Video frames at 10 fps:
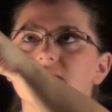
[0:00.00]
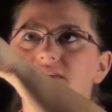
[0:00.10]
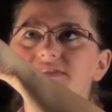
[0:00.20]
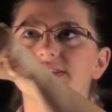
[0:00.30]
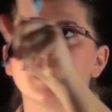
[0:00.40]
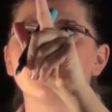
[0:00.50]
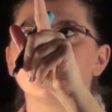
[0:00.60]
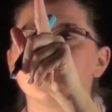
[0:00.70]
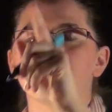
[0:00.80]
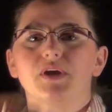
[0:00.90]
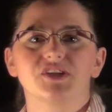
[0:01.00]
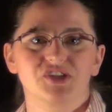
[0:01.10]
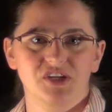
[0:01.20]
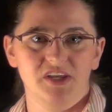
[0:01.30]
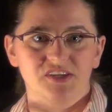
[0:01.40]
this side of the
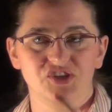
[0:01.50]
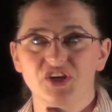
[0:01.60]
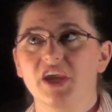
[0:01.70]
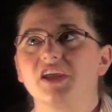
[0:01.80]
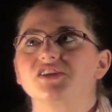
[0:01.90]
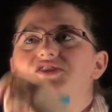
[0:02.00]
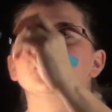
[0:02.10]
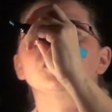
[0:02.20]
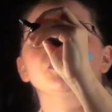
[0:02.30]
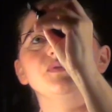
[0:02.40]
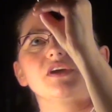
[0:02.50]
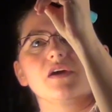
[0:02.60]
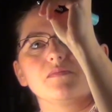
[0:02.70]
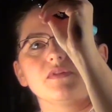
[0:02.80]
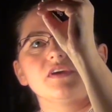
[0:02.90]
equation has changed to
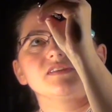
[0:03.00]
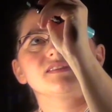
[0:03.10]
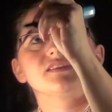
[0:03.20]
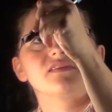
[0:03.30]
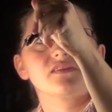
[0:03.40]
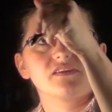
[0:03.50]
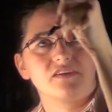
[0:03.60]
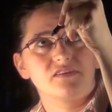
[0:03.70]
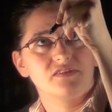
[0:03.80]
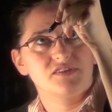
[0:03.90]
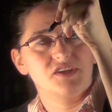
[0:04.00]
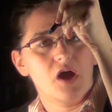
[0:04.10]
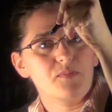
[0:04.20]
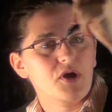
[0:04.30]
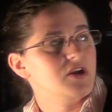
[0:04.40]
become this. The dot